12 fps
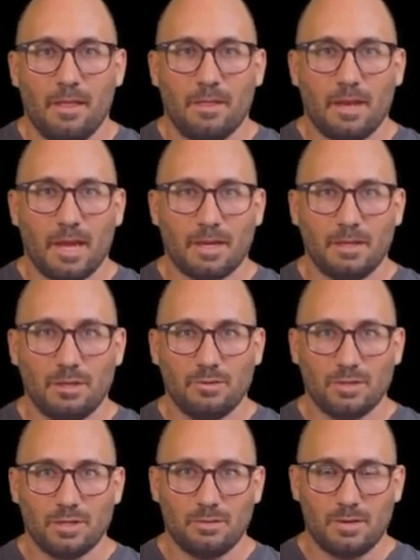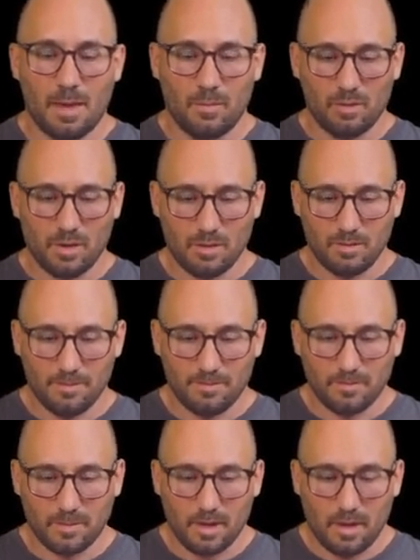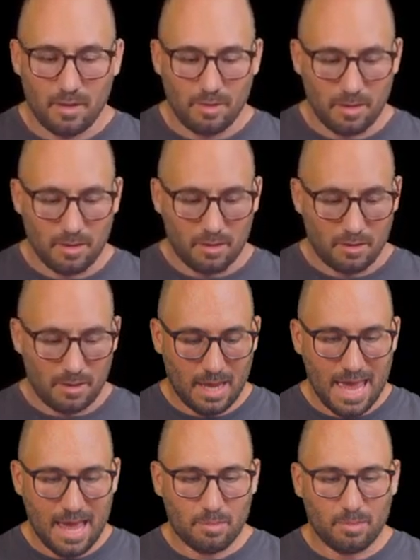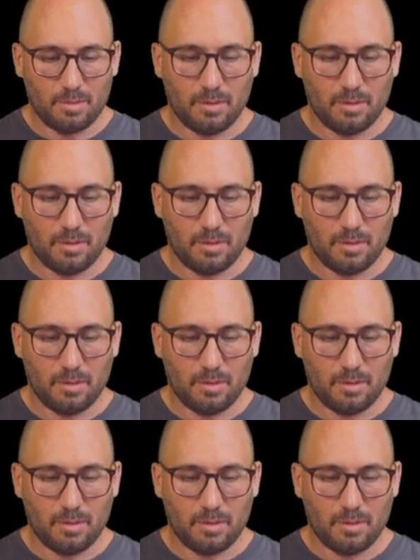that I can use to demo you the app.